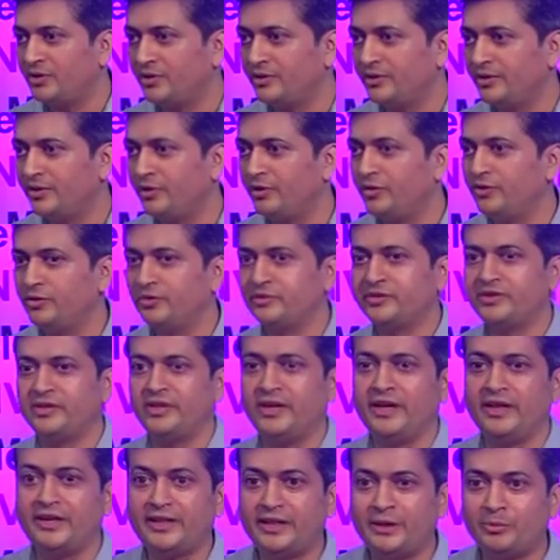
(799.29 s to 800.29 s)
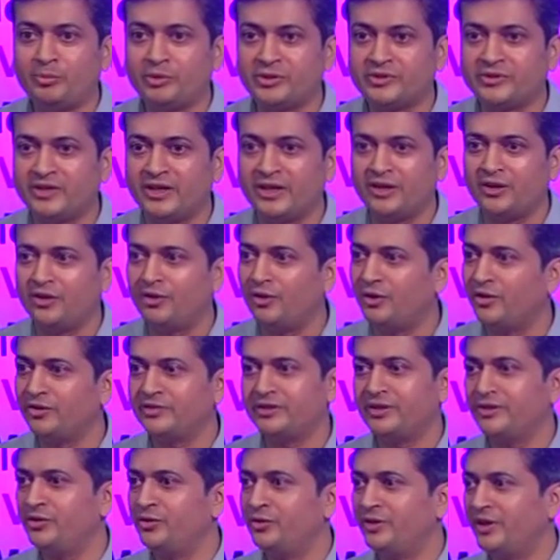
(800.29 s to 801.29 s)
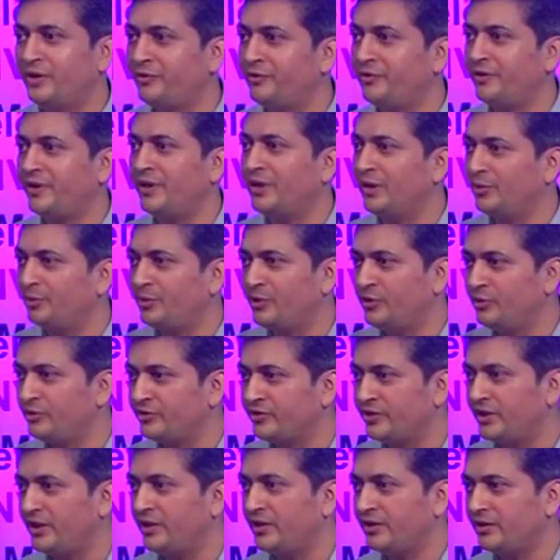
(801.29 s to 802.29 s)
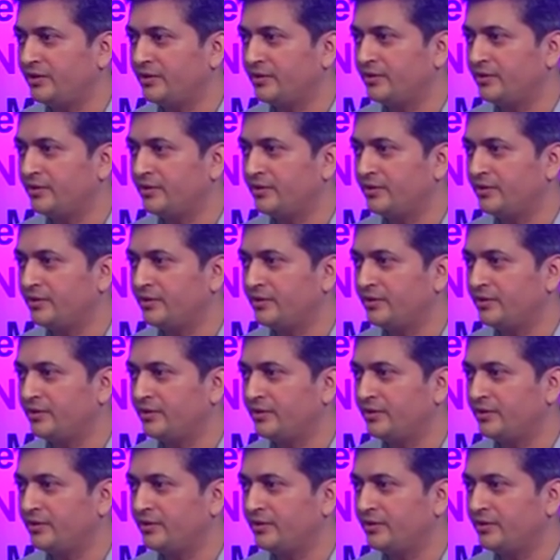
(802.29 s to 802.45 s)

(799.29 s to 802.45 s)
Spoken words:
You see 80% loss and you get fed up and you sell it.